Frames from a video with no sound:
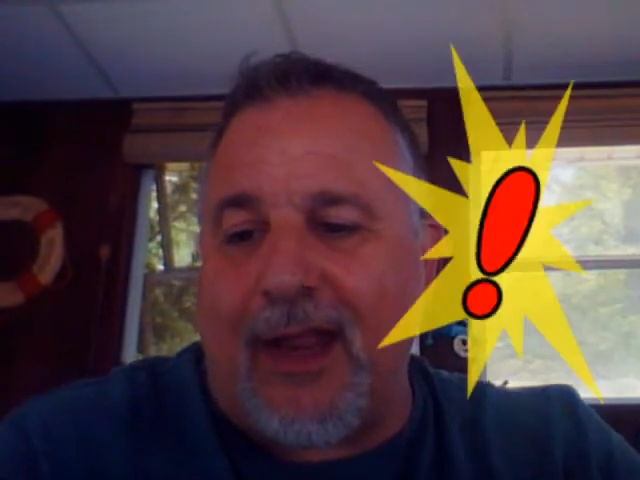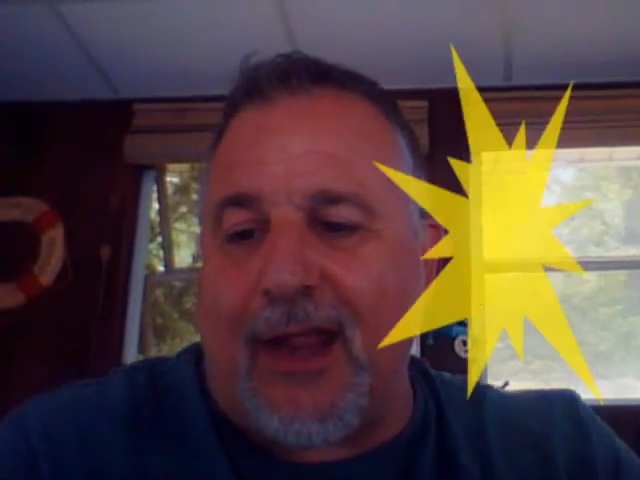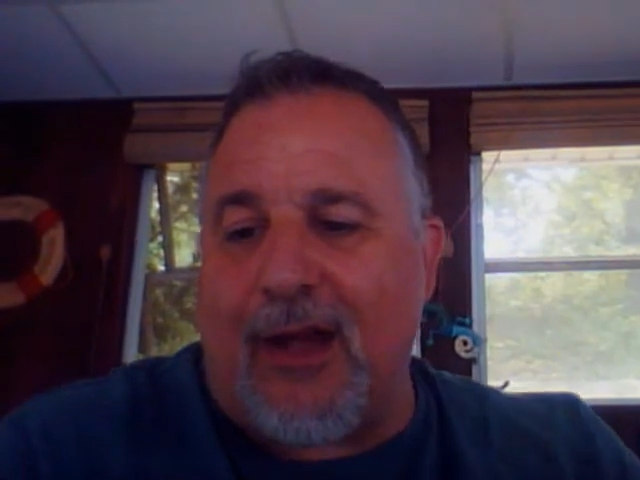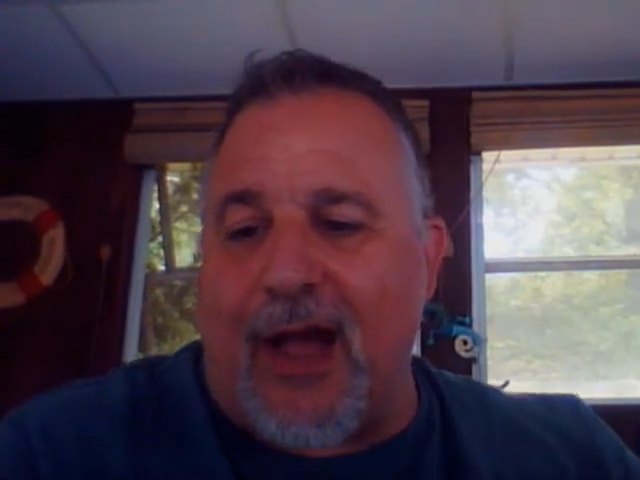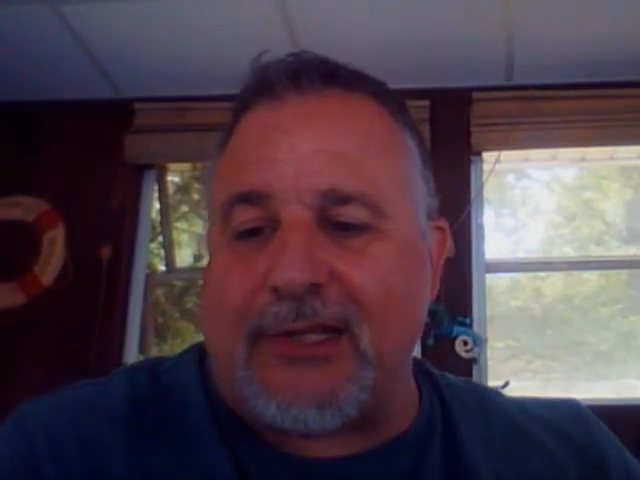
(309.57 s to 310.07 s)
And
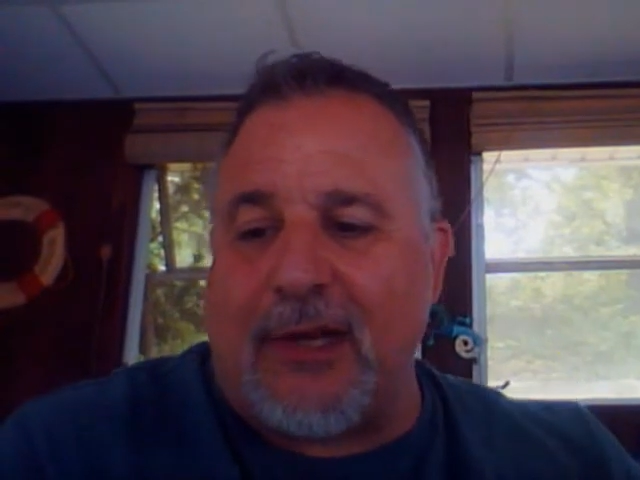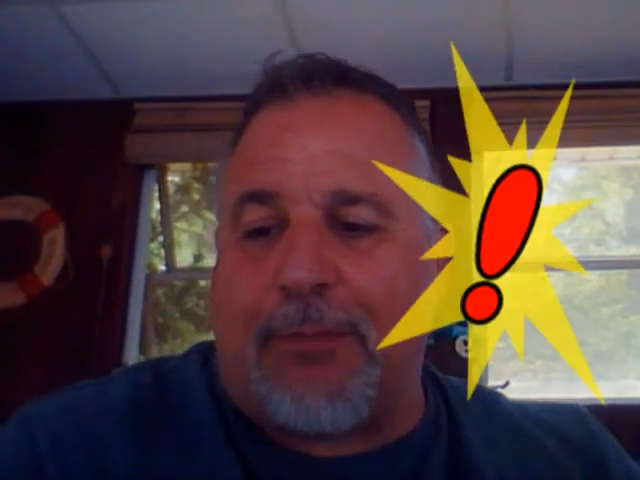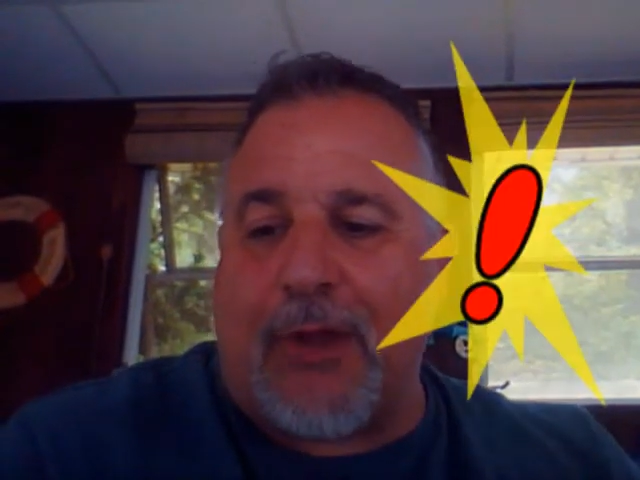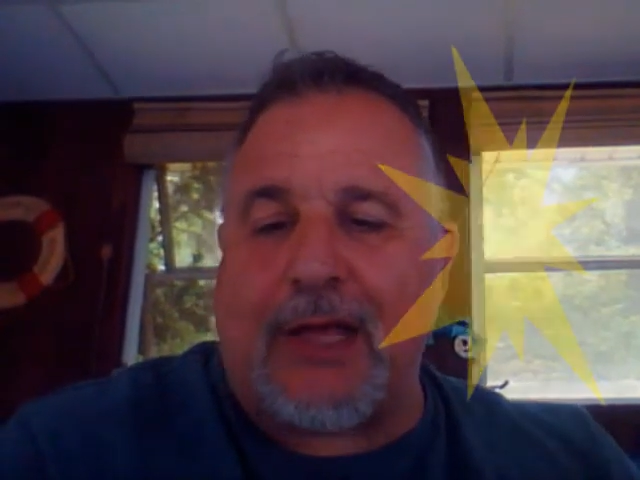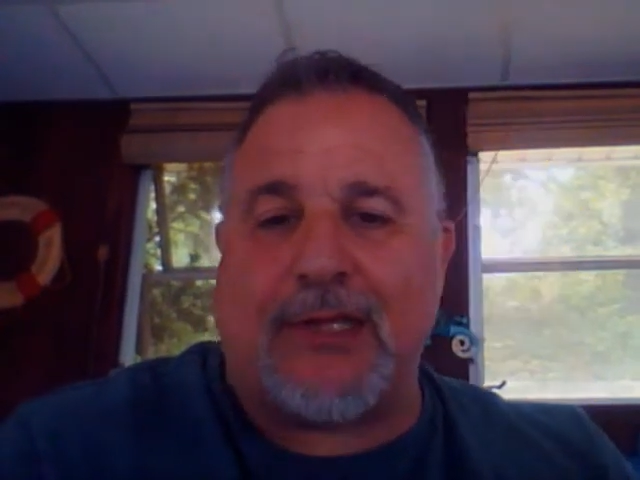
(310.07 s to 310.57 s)
an
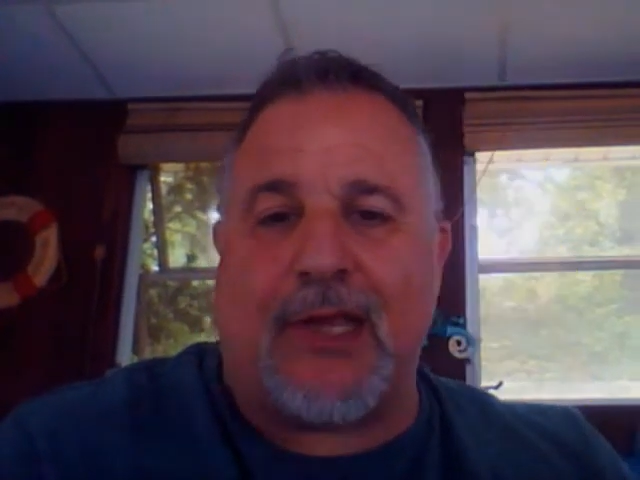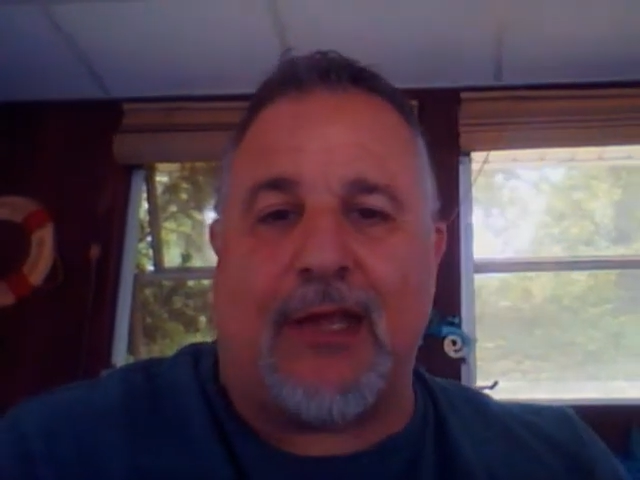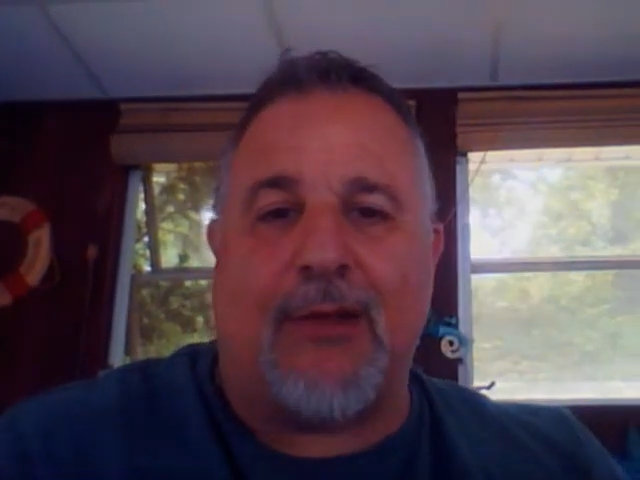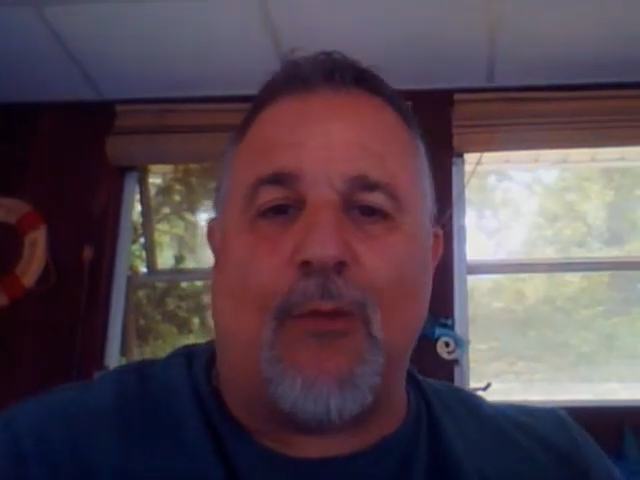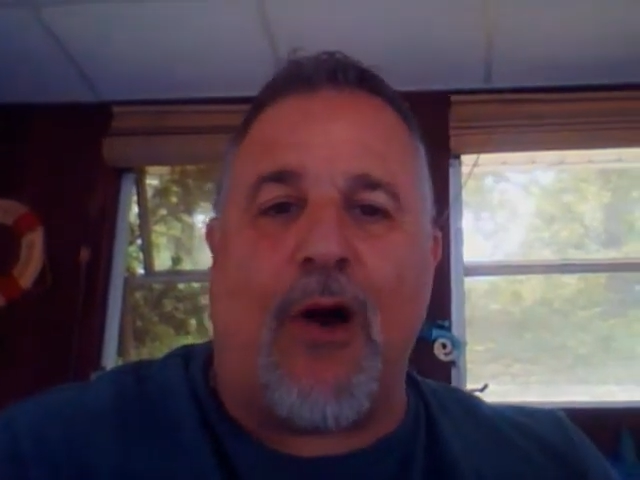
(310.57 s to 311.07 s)
Austin
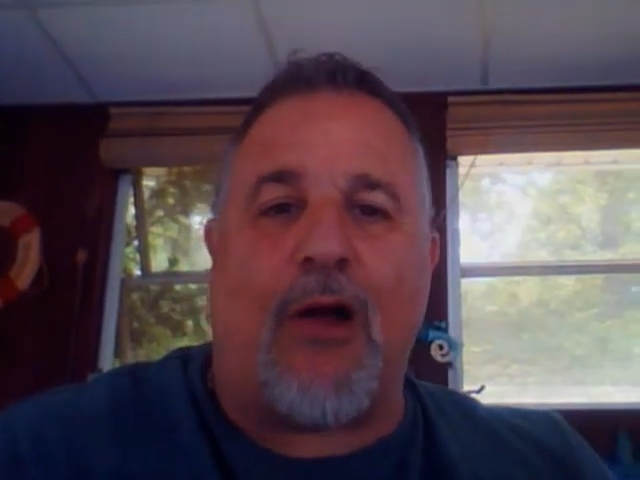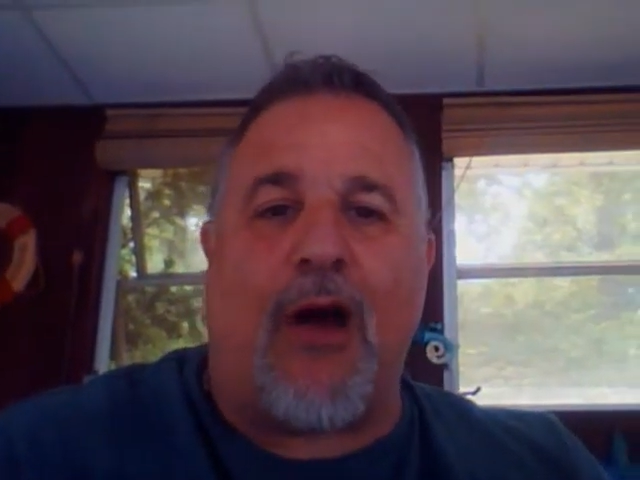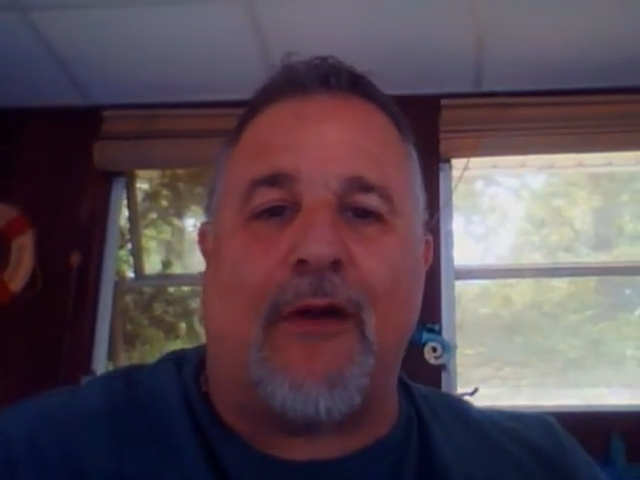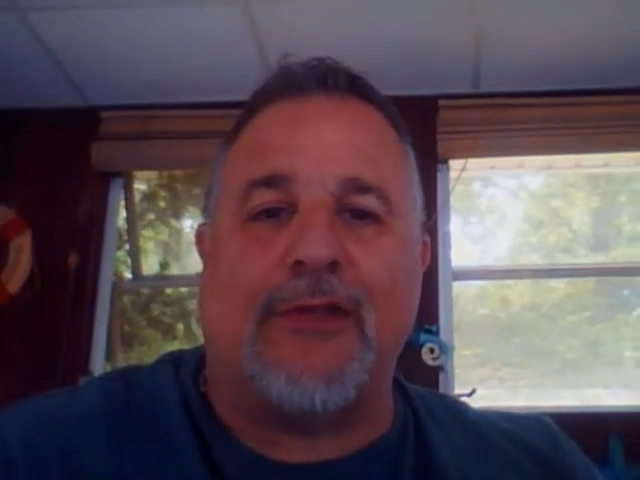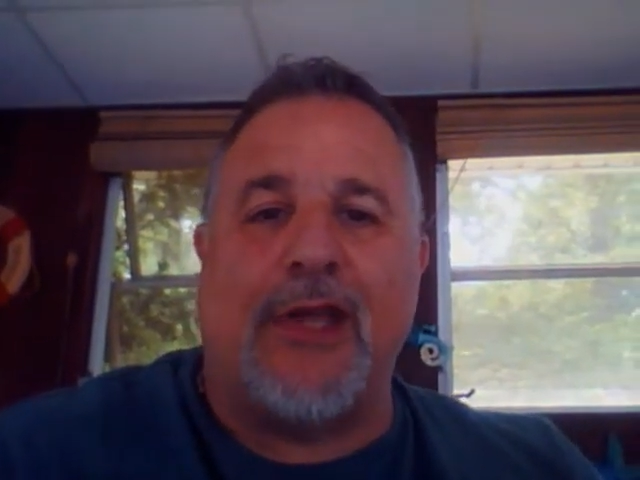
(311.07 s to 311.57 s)
Blessing
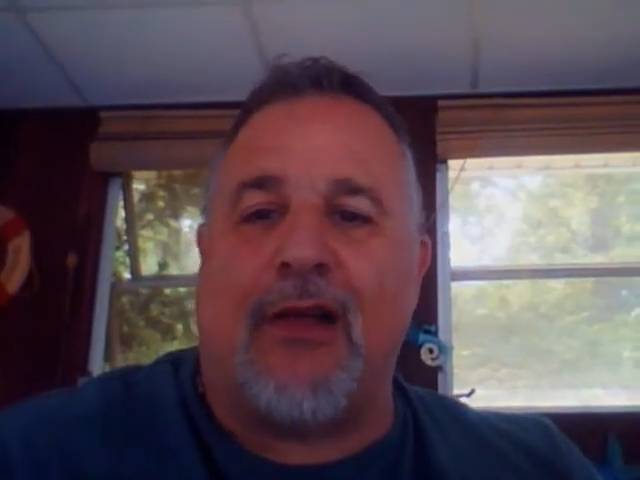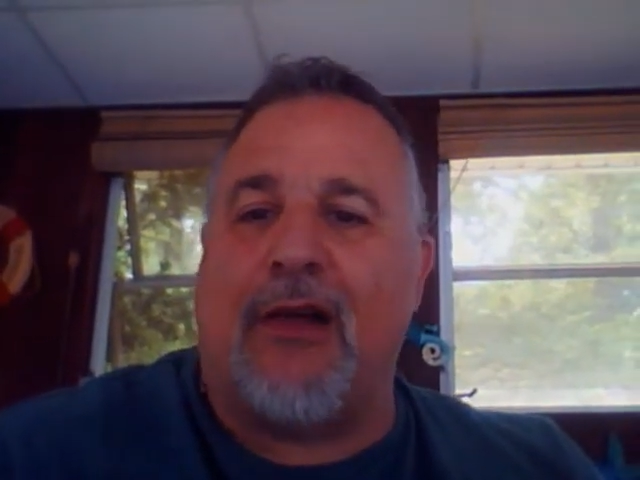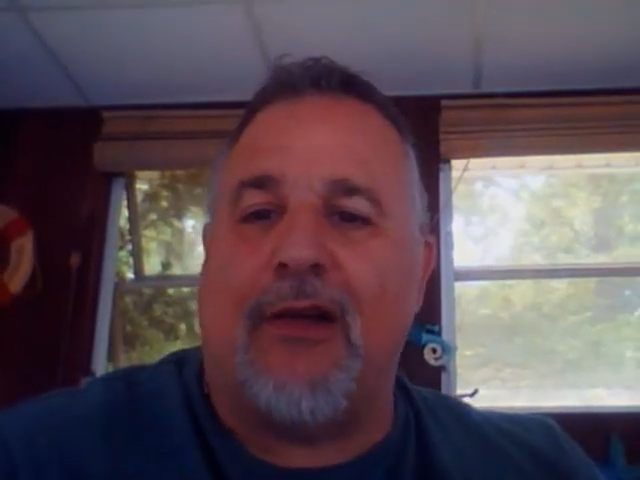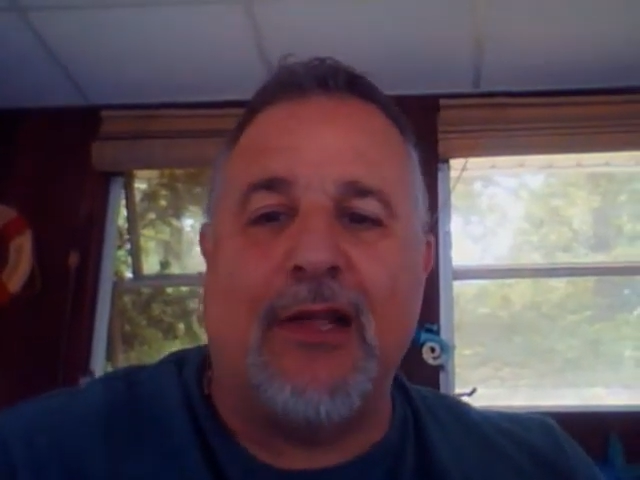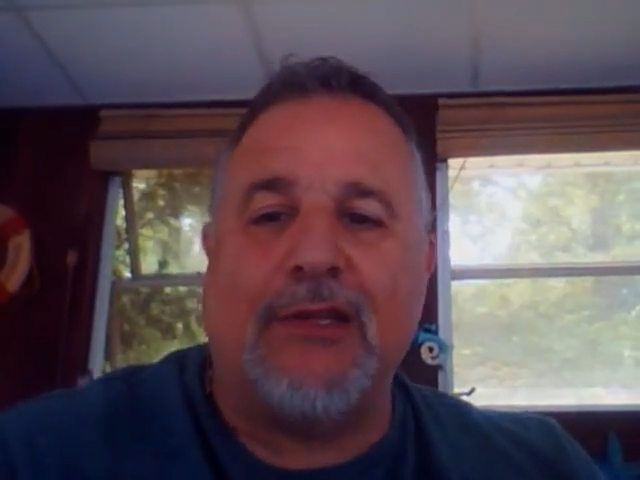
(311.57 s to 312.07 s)
walk-off
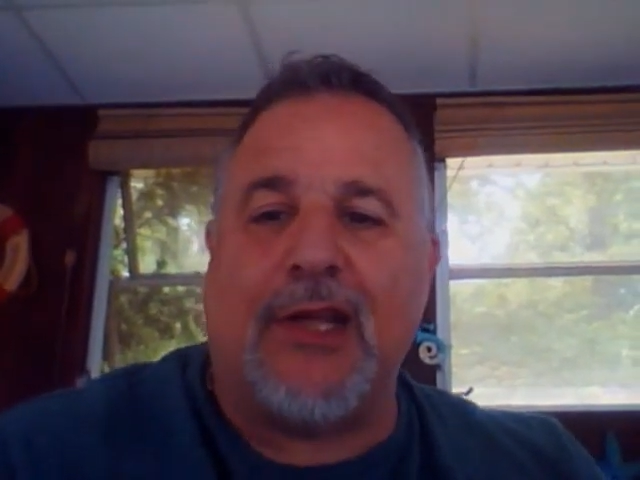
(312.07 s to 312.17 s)
single.